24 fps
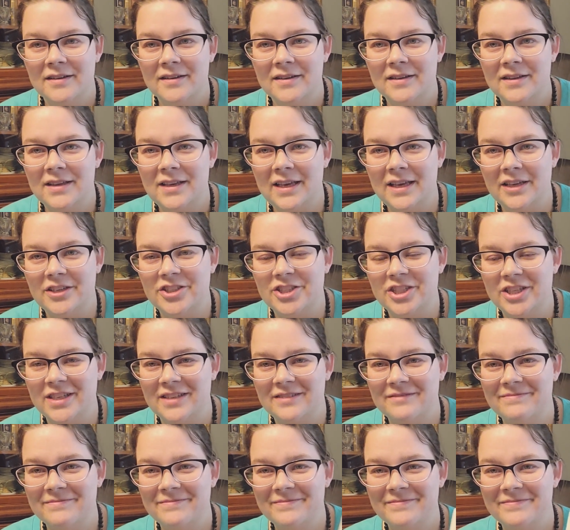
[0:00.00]
the
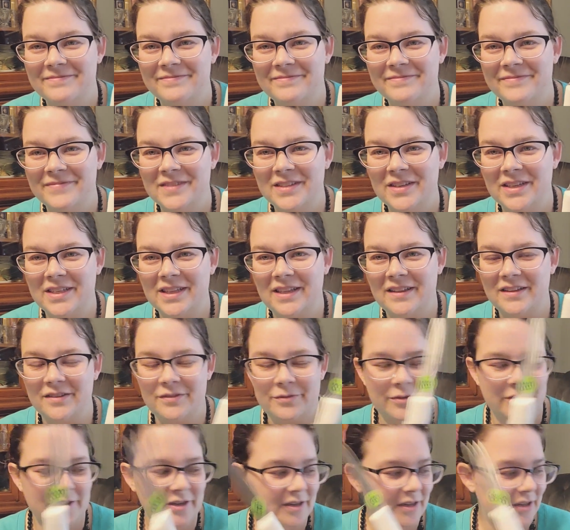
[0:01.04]
kitchen. So I thought these
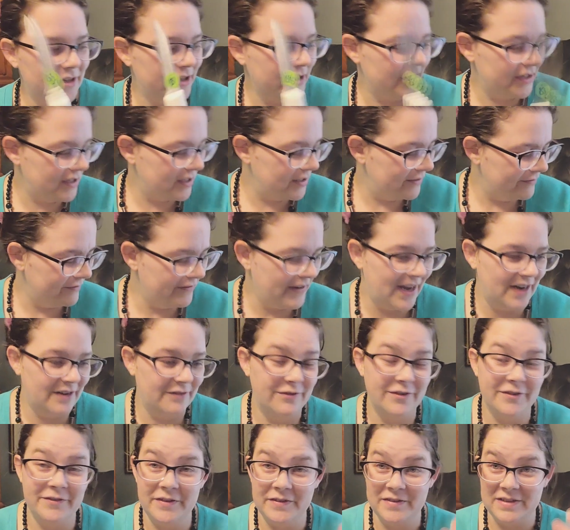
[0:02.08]
were a good find
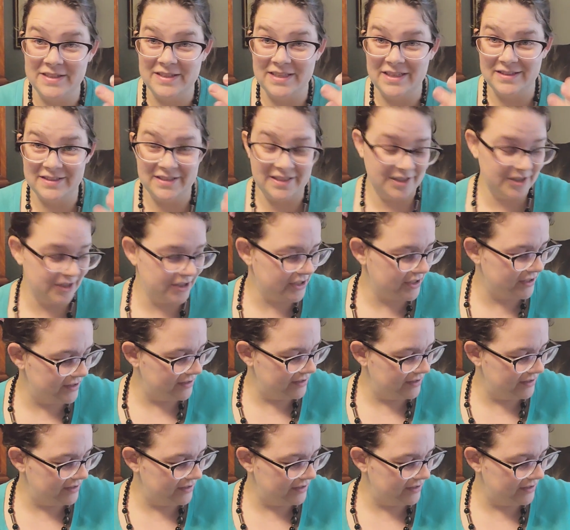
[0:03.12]
for 50 cents each.